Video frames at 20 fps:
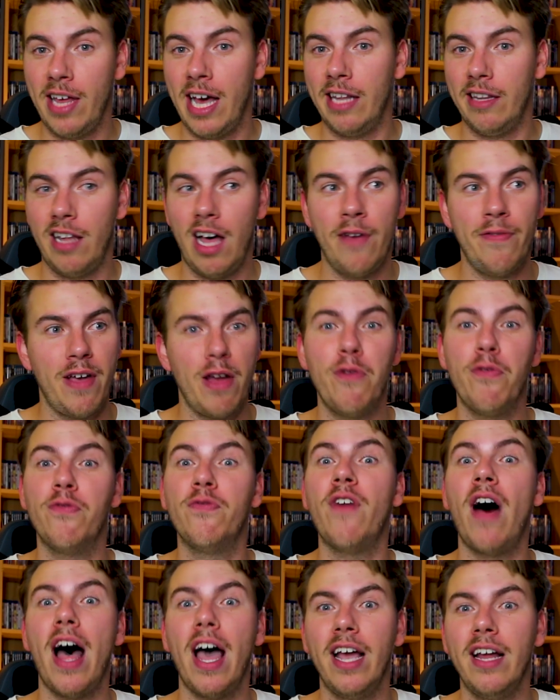that love and
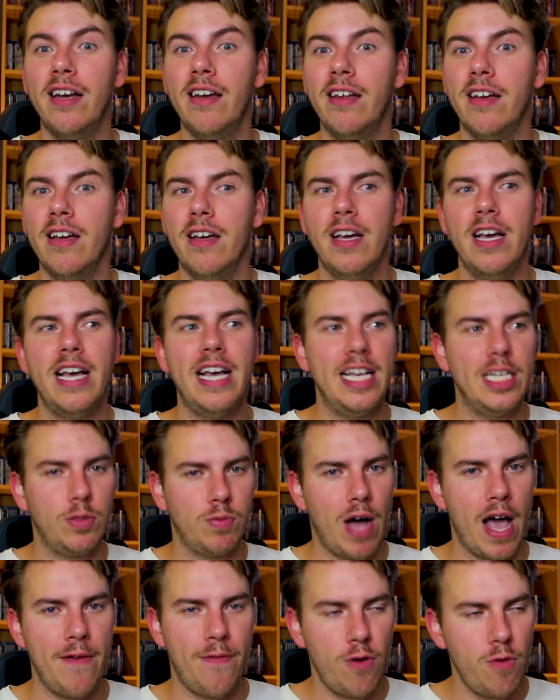find his
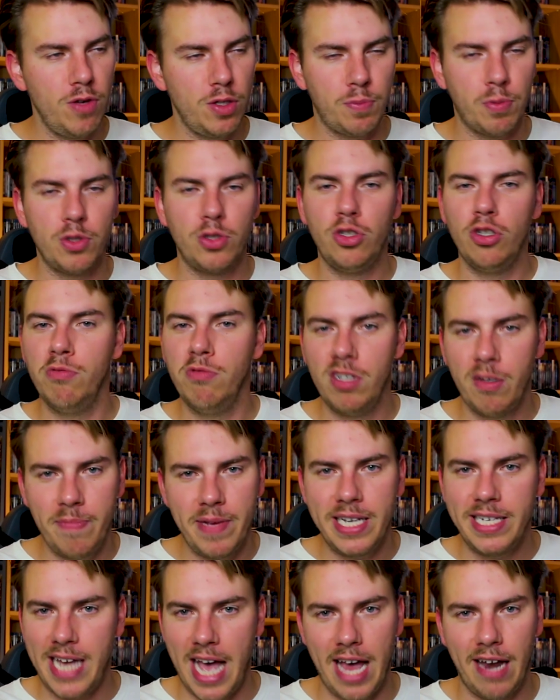wife, who was presumed to
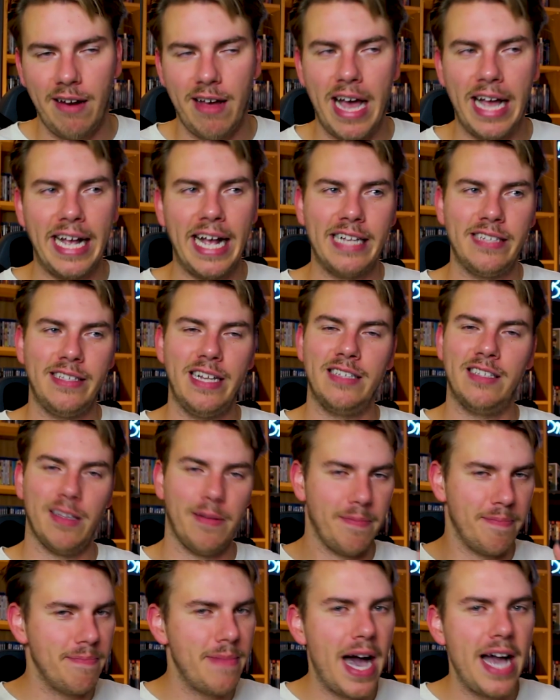be dead. I guess that's
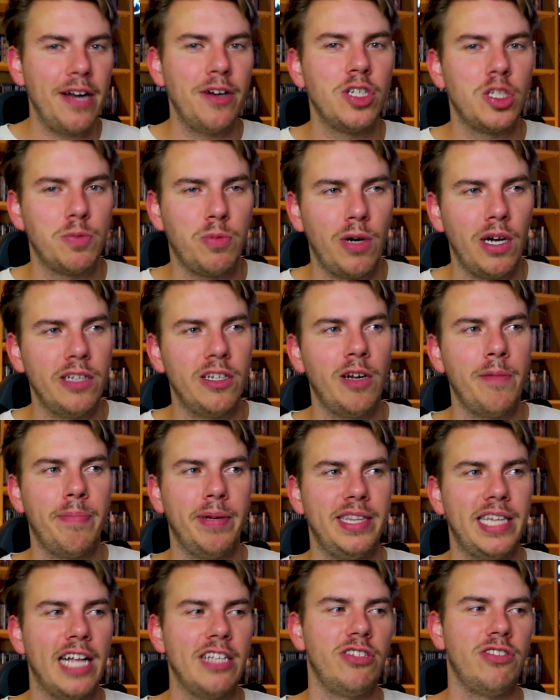a minor spoiler,
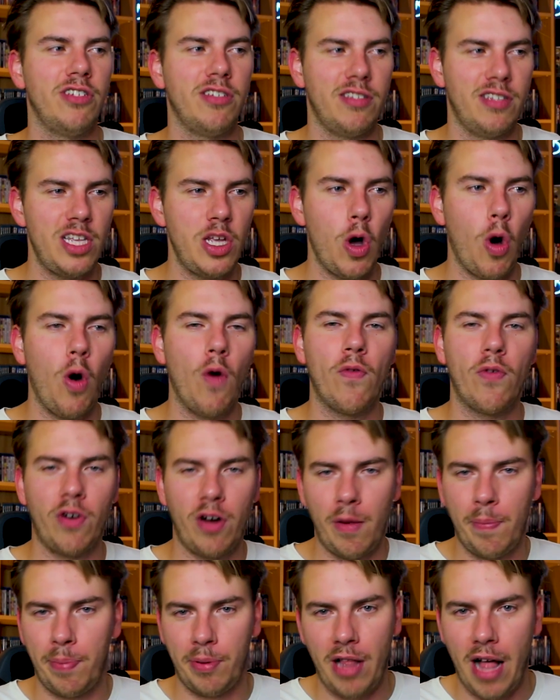but that's just the
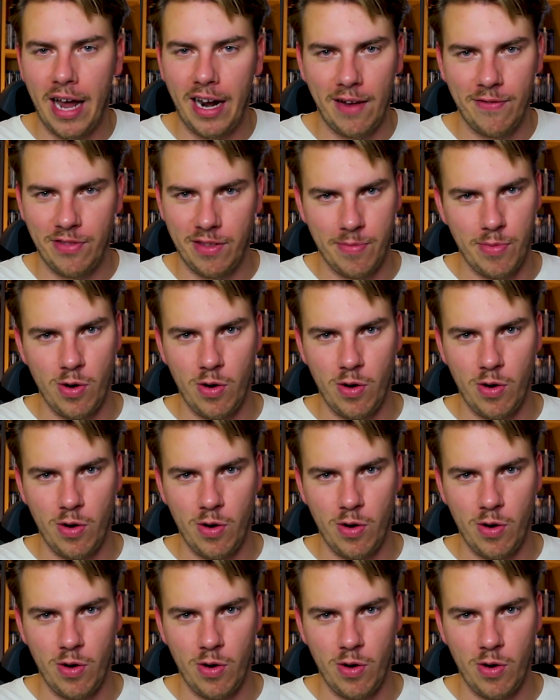overall plot of the